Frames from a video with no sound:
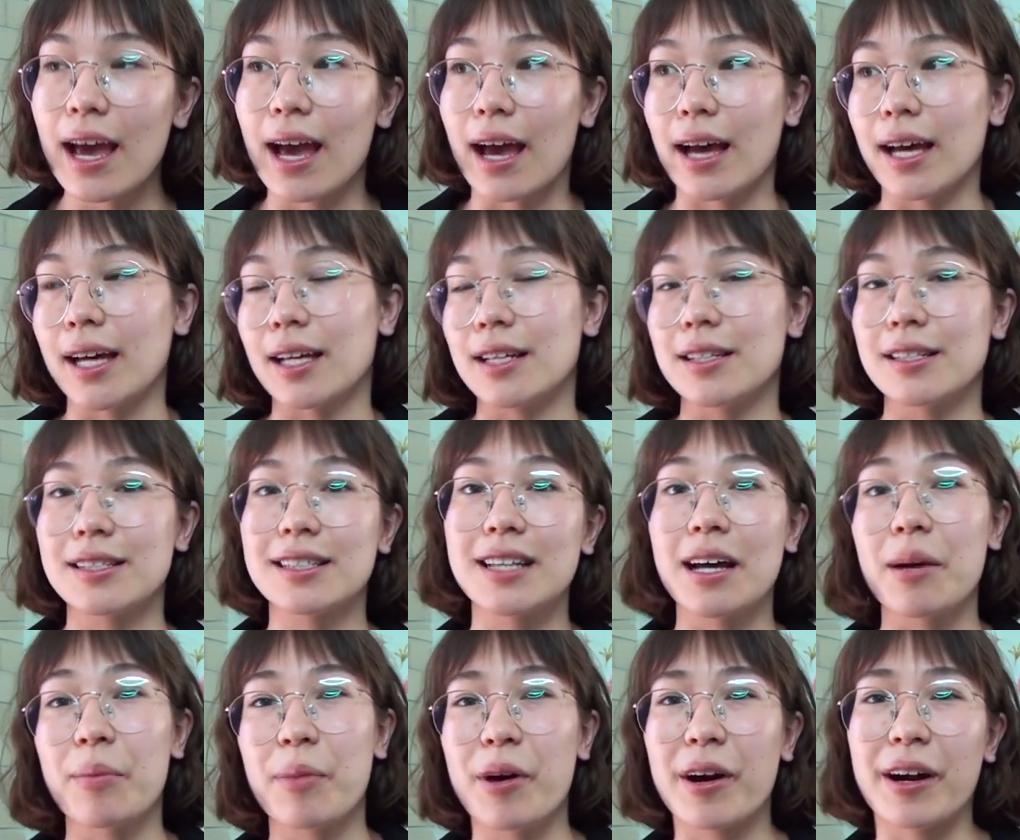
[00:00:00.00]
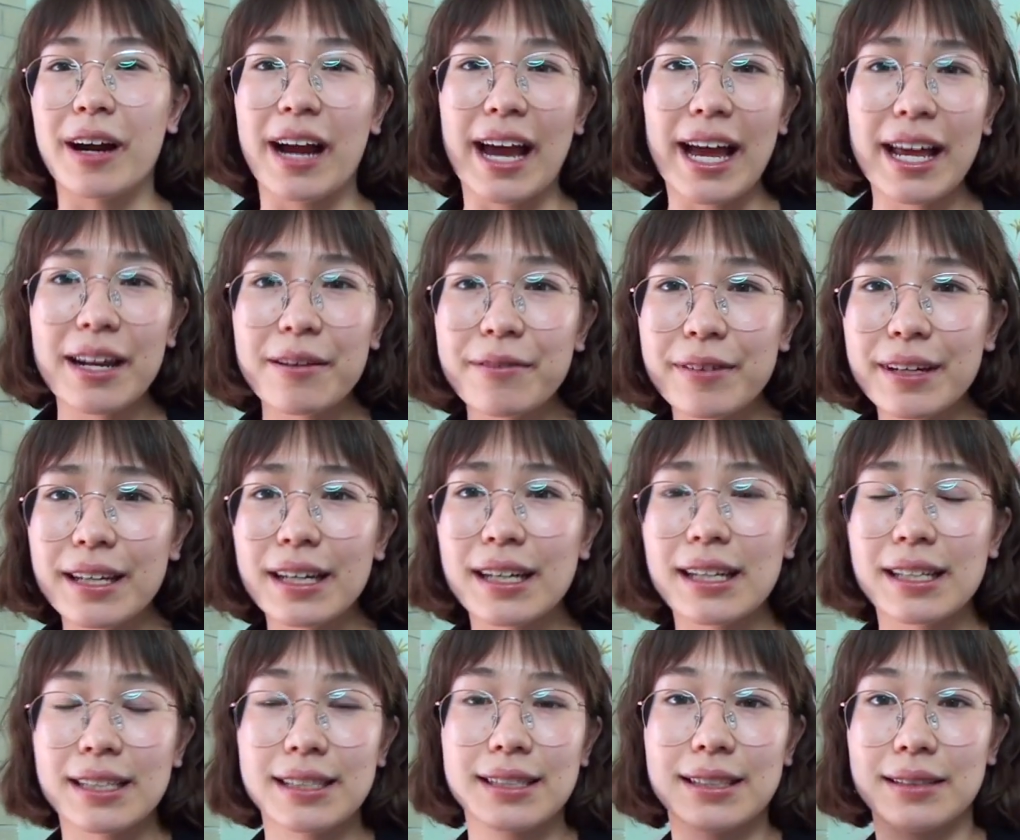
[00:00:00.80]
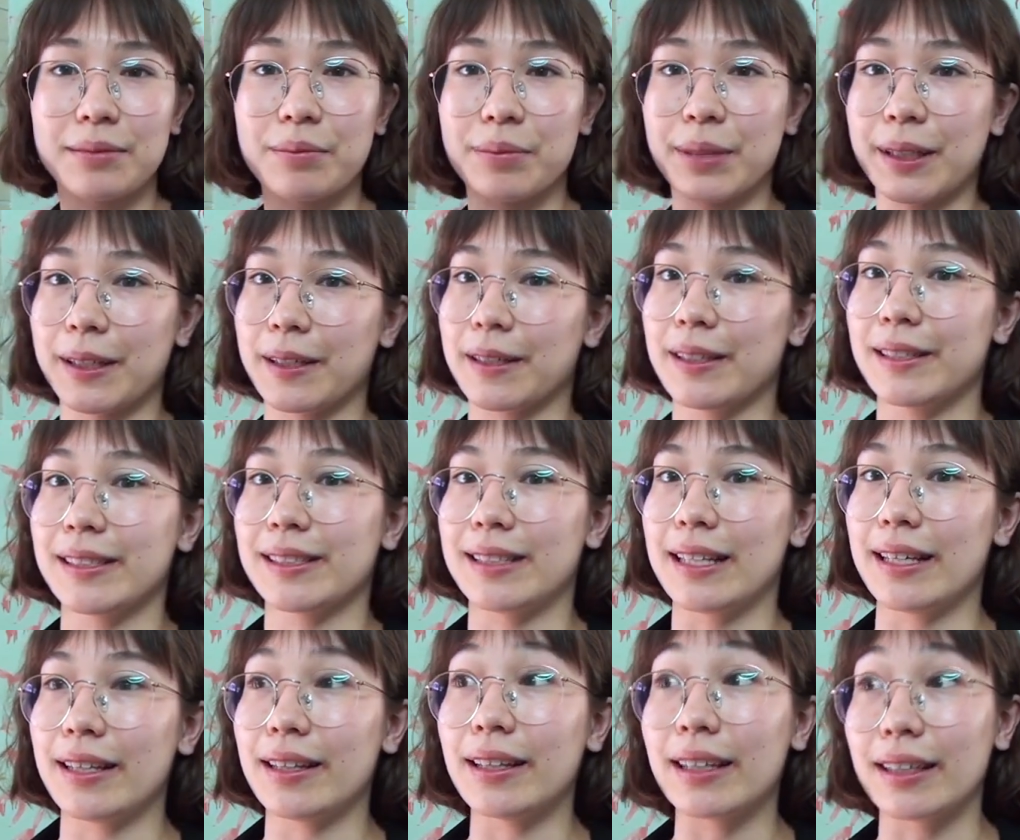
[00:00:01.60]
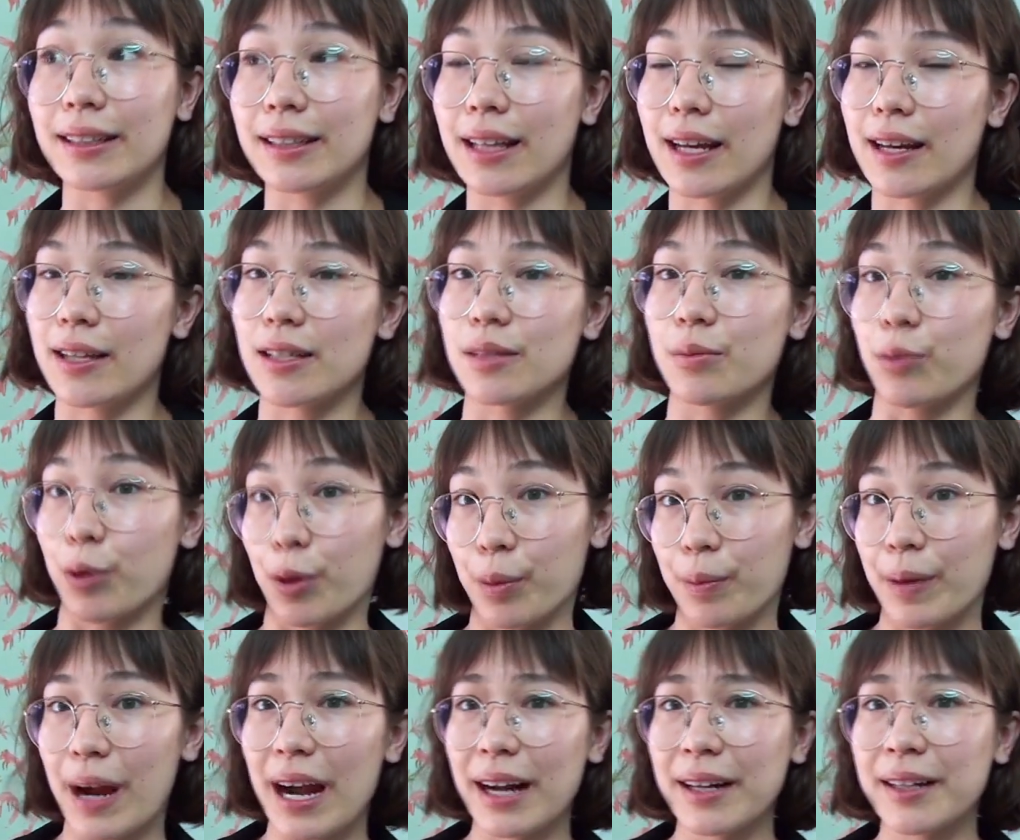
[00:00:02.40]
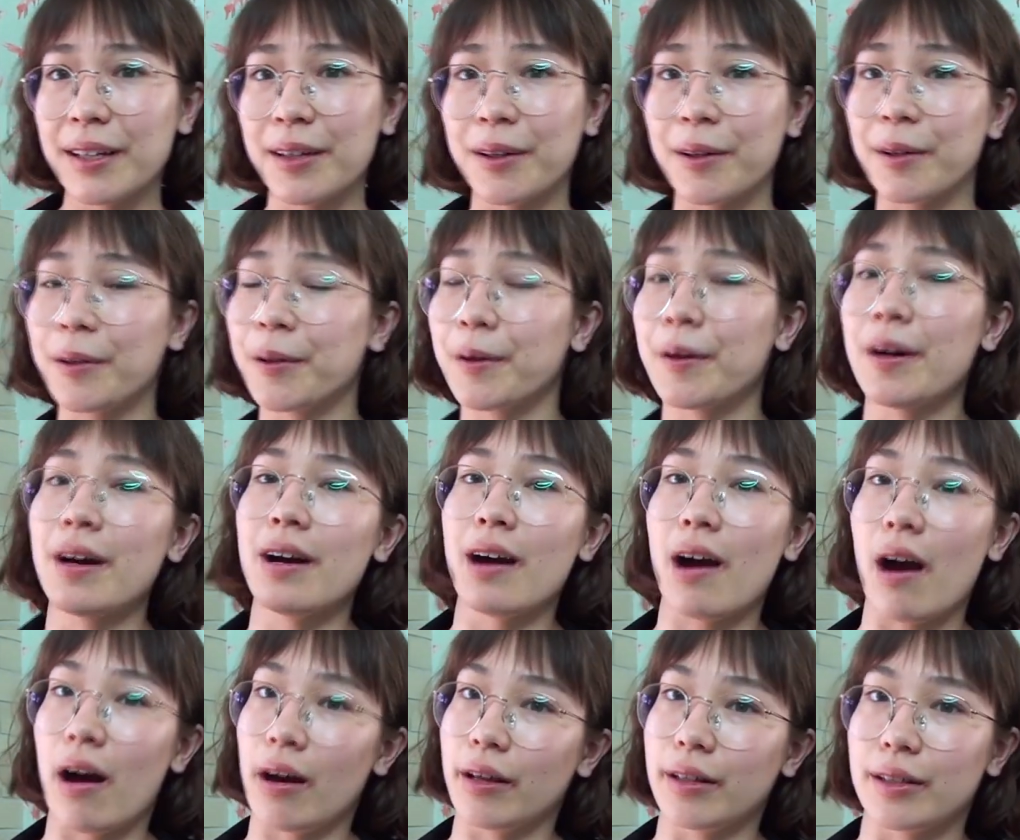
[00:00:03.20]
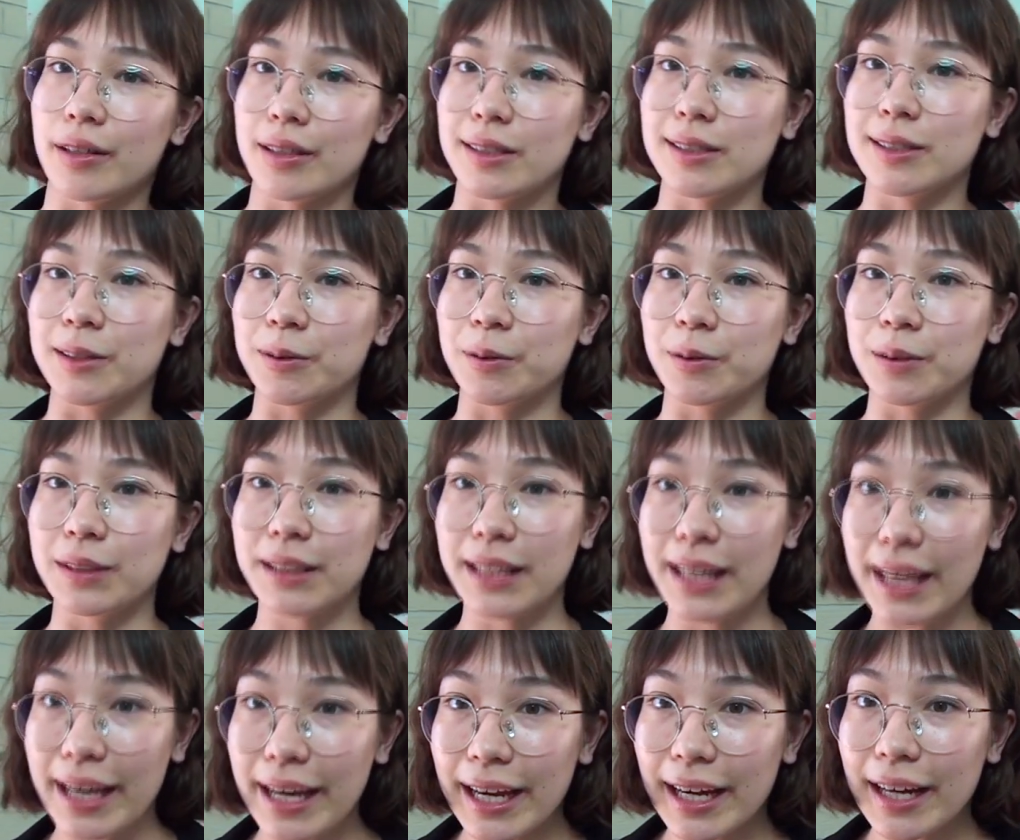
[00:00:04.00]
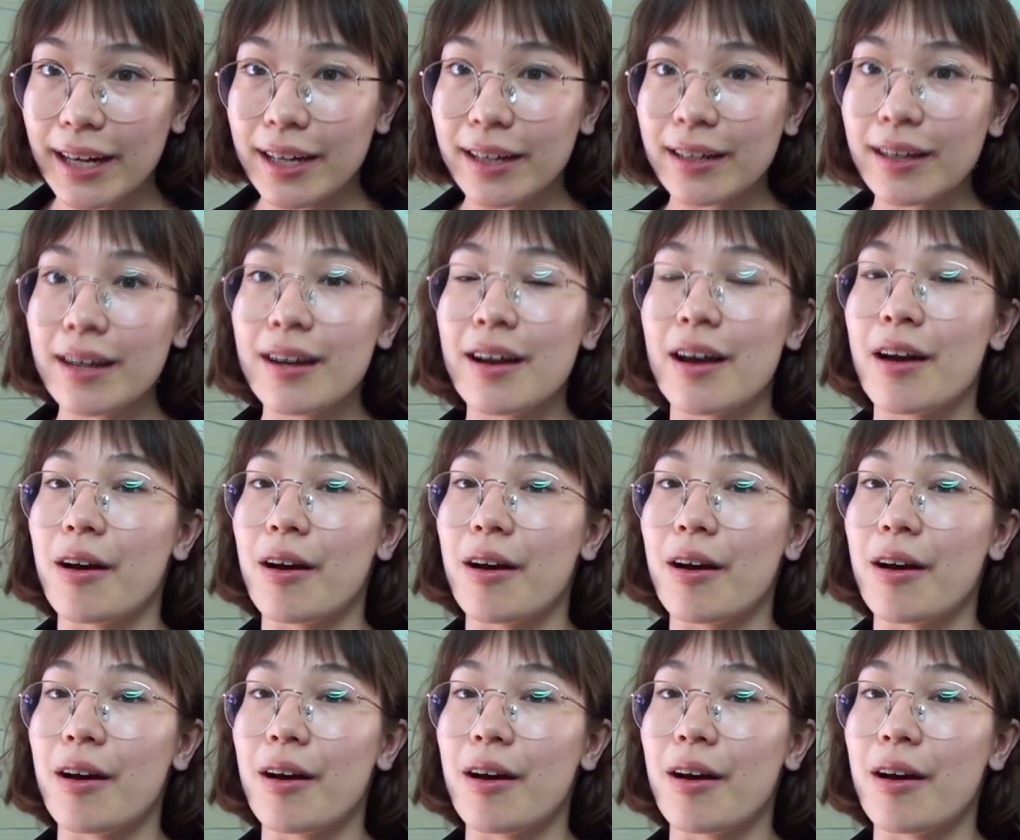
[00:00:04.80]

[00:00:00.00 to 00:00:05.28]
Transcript: and some are envious because they think that it's more practical, others don't care.